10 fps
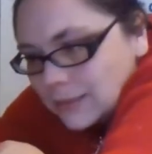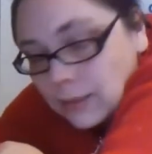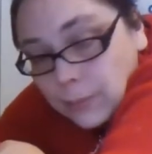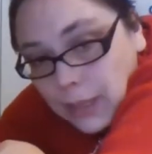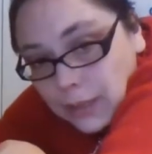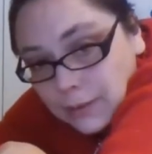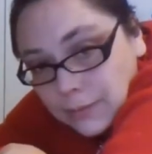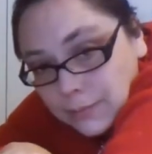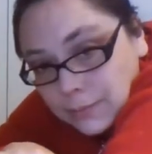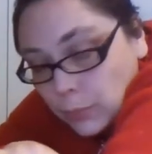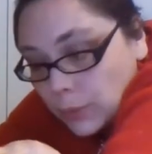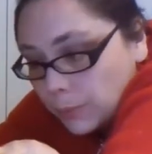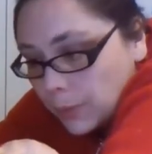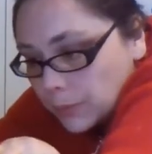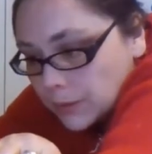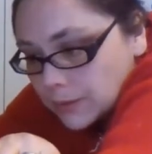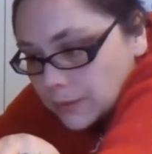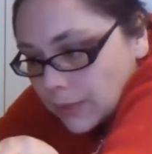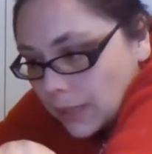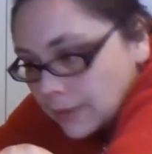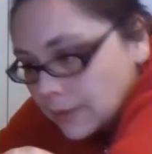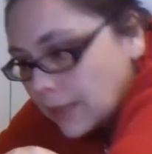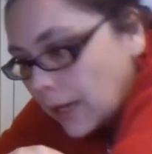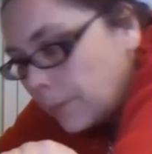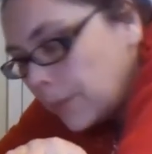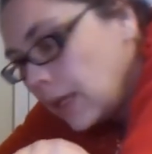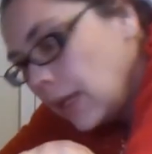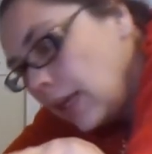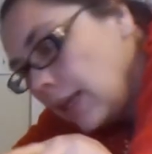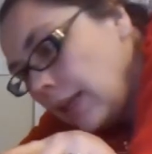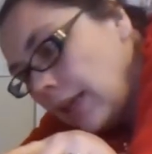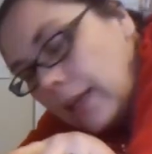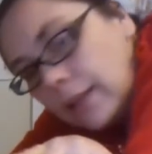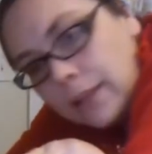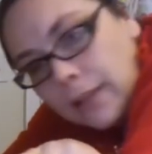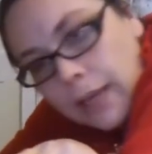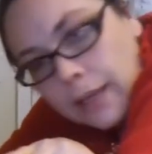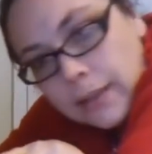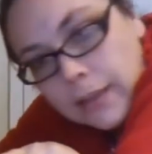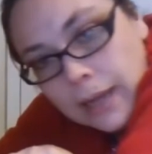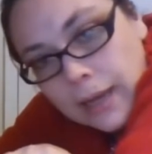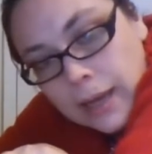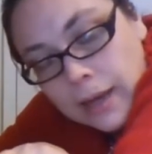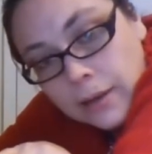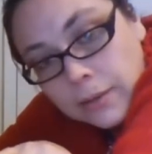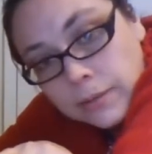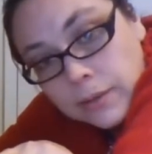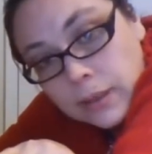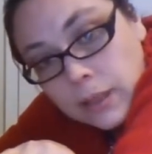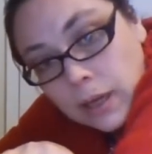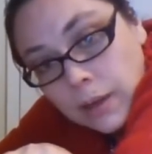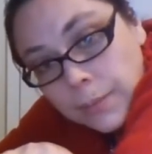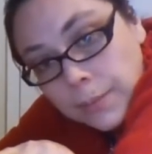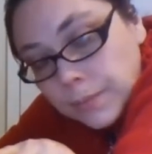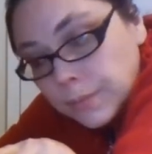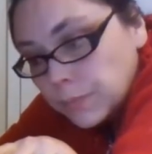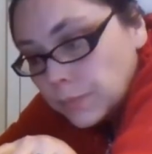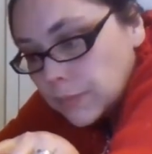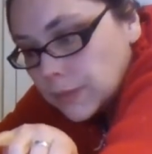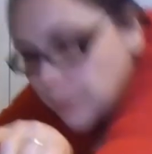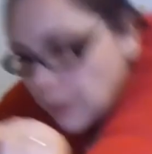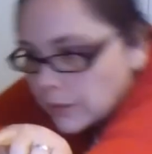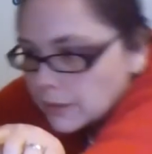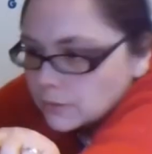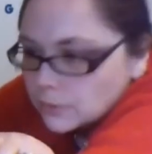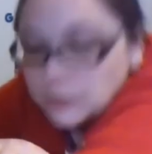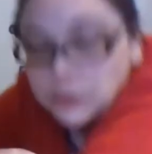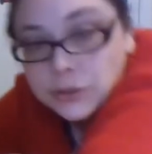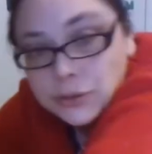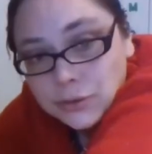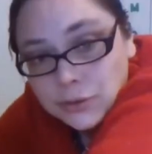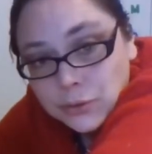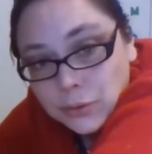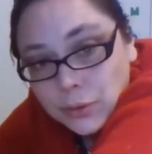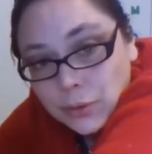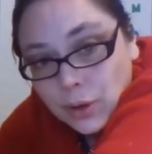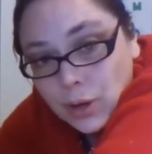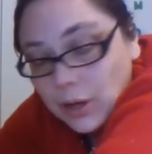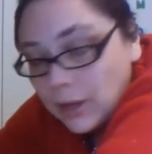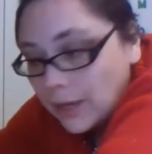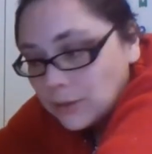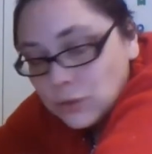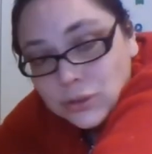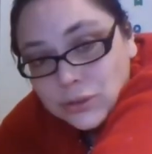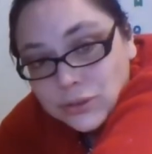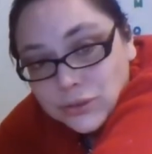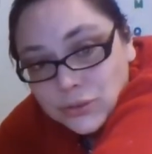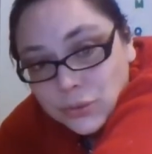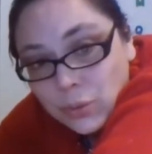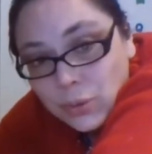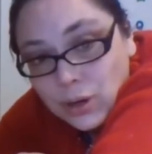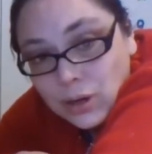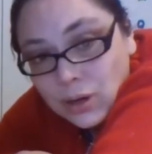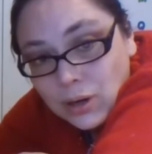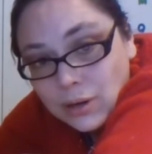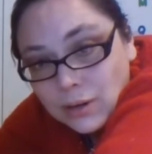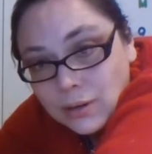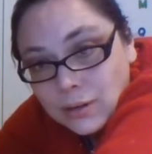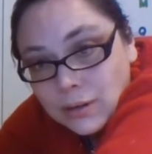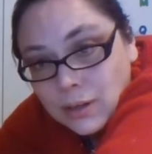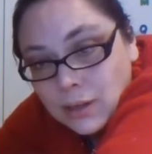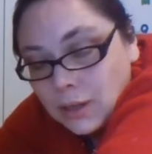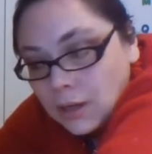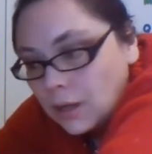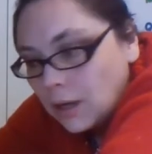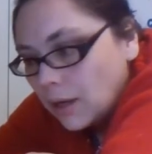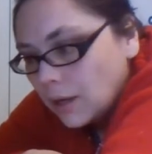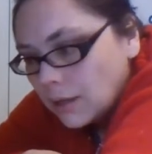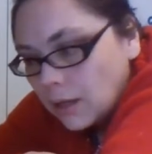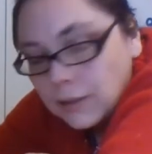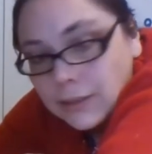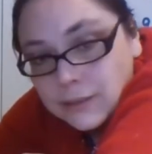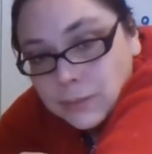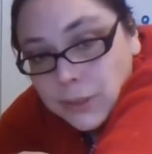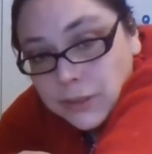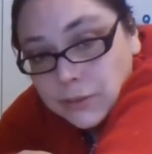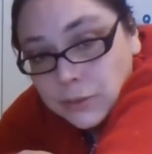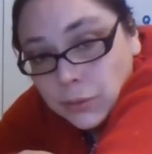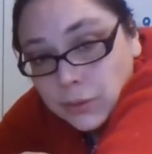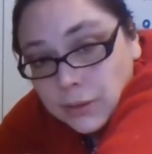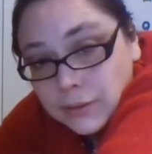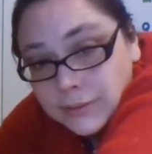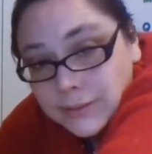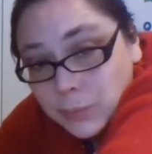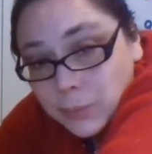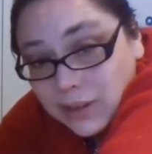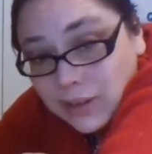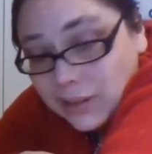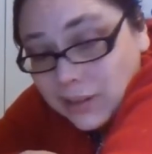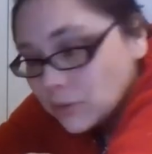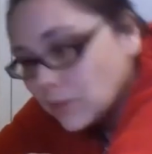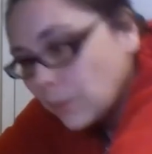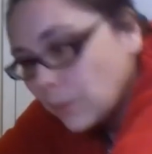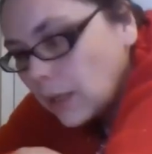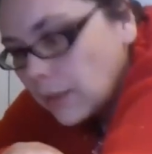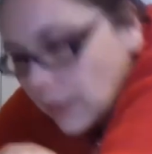at the bottom with bubbles on the top that indicate that I have spirit creatures, angels or guardian spirits or spirit guides or something